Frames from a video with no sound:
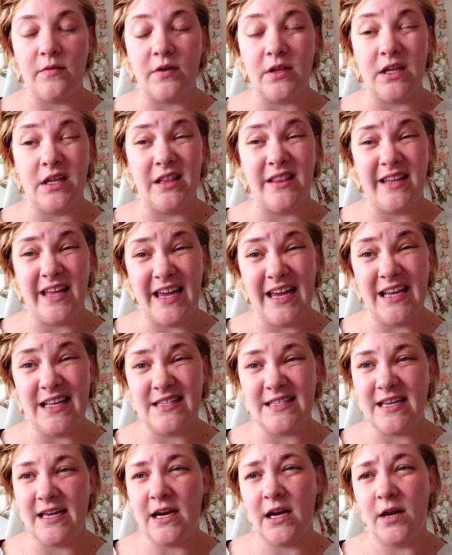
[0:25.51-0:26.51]
really
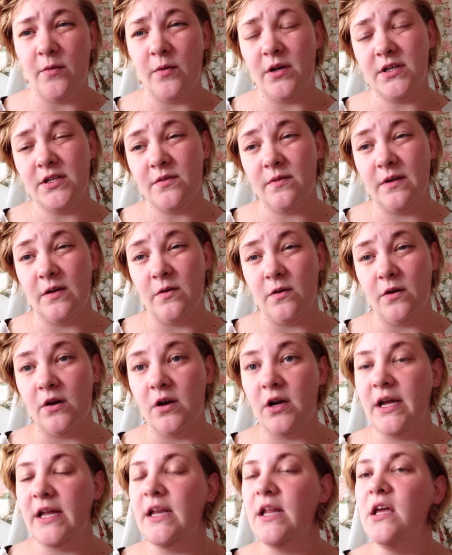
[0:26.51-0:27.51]
liked, and I wanted to
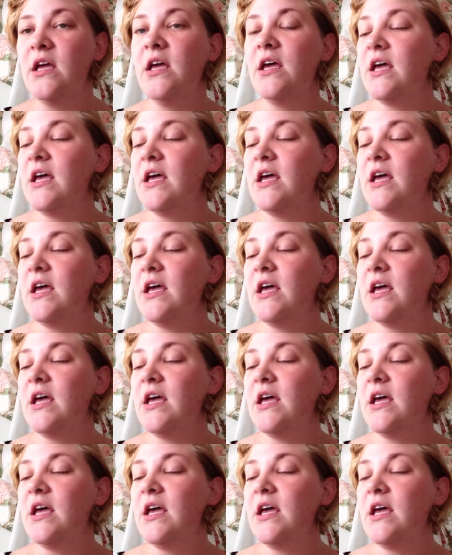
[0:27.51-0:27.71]
reorder it.